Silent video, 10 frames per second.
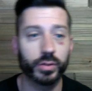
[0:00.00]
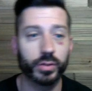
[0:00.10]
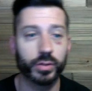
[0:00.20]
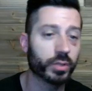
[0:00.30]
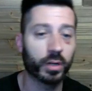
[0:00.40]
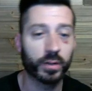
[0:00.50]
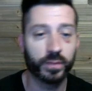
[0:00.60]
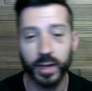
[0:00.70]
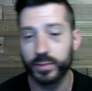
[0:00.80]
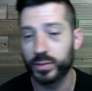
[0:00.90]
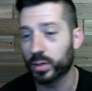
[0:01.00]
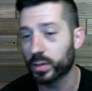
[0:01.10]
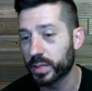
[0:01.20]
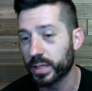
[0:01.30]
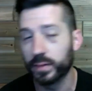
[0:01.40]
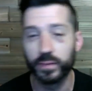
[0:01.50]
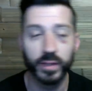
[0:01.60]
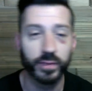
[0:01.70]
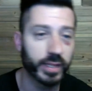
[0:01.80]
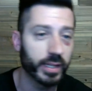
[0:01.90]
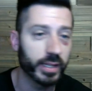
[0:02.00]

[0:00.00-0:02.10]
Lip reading: 2-star, 5-star, 10, 15.